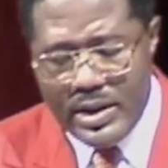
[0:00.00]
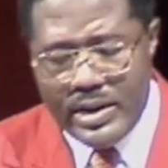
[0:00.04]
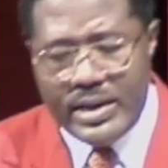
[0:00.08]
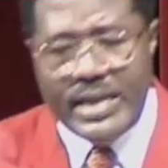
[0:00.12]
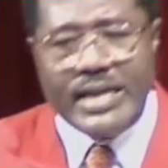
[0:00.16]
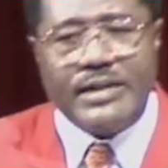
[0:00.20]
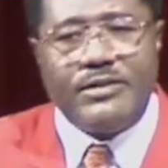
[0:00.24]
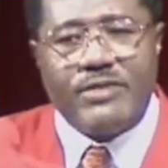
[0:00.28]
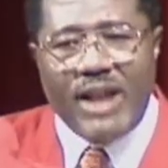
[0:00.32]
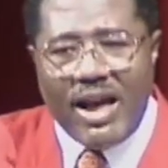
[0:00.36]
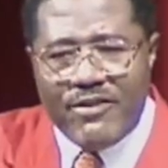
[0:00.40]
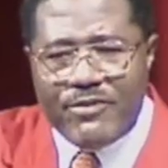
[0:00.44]

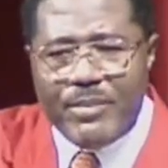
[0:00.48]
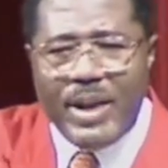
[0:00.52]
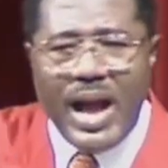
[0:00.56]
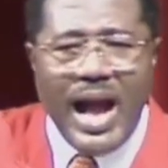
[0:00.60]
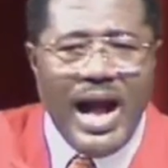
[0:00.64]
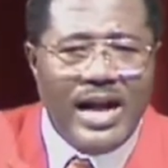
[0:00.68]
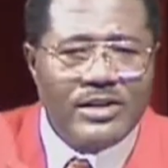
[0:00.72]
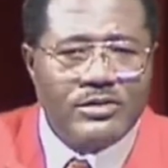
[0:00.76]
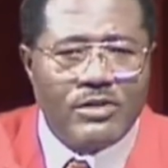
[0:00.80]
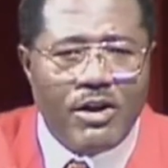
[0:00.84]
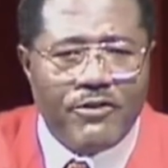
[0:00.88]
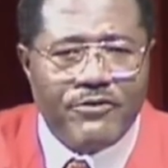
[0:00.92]
They drive him
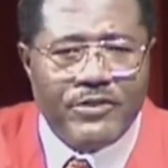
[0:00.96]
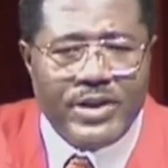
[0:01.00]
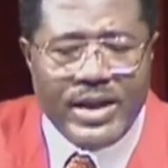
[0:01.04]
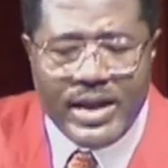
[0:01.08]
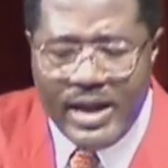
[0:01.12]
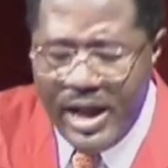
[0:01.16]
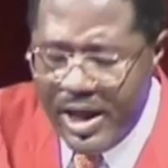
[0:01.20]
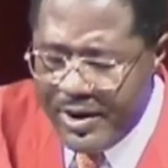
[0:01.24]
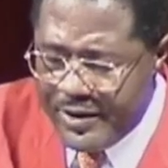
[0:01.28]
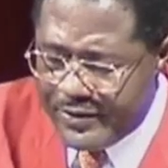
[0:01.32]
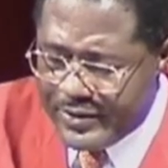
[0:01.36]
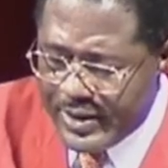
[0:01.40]
out of
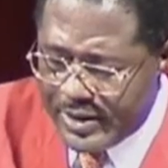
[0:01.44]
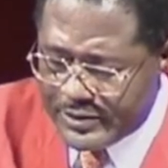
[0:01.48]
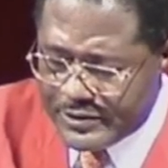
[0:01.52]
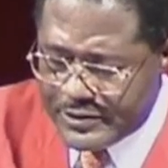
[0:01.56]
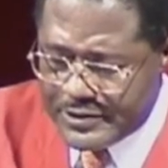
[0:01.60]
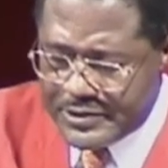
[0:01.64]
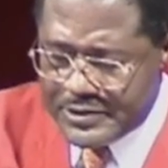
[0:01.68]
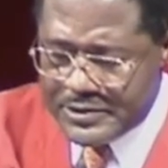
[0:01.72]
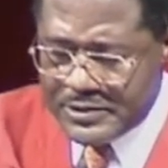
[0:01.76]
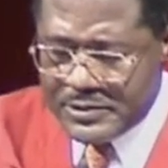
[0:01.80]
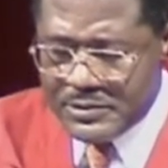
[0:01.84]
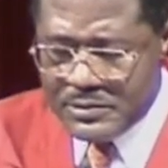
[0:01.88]

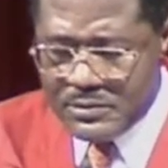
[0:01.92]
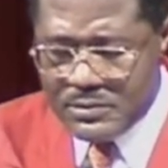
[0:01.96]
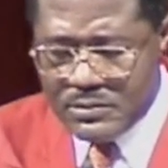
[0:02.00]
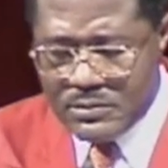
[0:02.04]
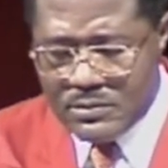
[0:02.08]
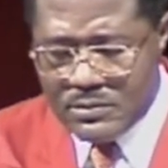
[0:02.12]
inheritance,